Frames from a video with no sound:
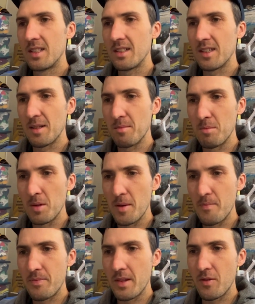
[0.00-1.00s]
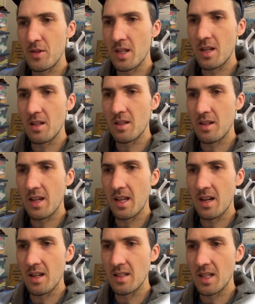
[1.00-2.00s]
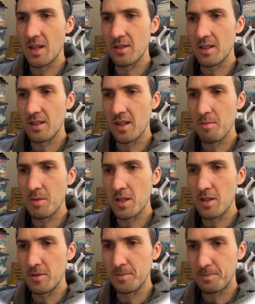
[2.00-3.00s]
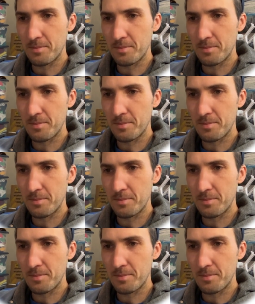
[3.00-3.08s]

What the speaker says: But if there's any other candidates out there, let me know.